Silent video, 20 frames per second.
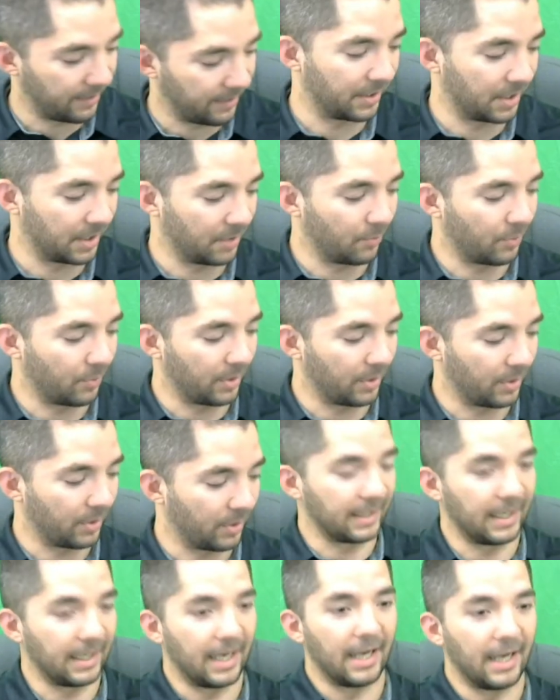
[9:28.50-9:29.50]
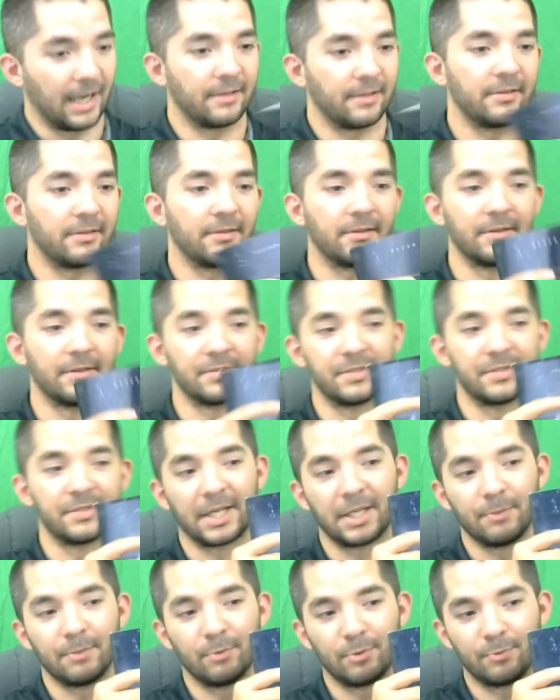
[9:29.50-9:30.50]
thing where I got the
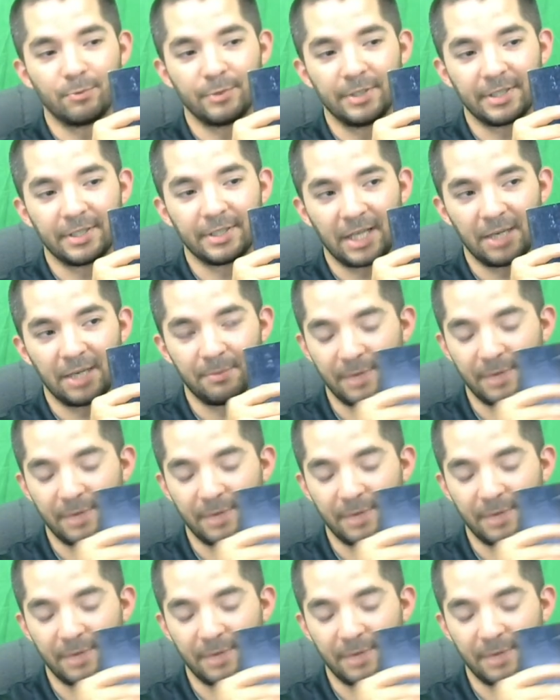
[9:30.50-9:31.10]
second one when it came